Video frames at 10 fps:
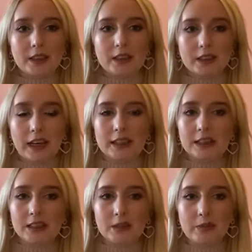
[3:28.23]
This
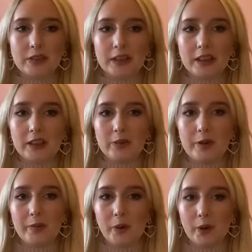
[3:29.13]
adds something a little
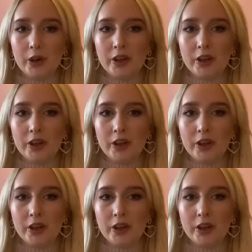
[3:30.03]
bit more